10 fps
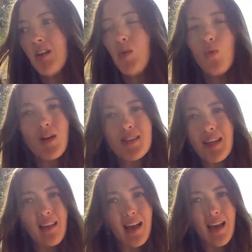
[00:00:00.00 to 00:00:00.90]

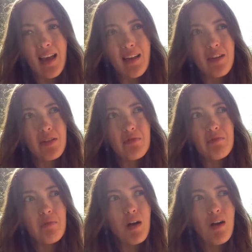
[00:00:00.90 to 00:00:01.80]
wasn't like,
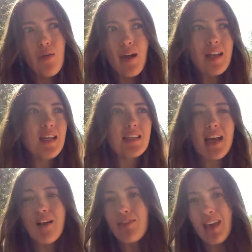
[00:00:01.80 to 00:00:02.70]
oh, I need to
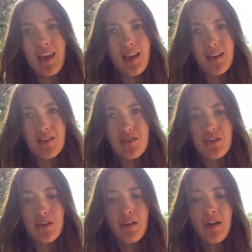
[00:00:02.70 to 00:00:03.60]
have kids
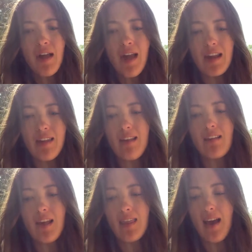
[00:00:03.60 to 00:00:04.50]
or anything
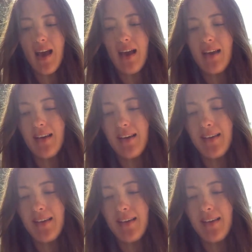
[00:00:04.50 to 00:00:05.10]
like that.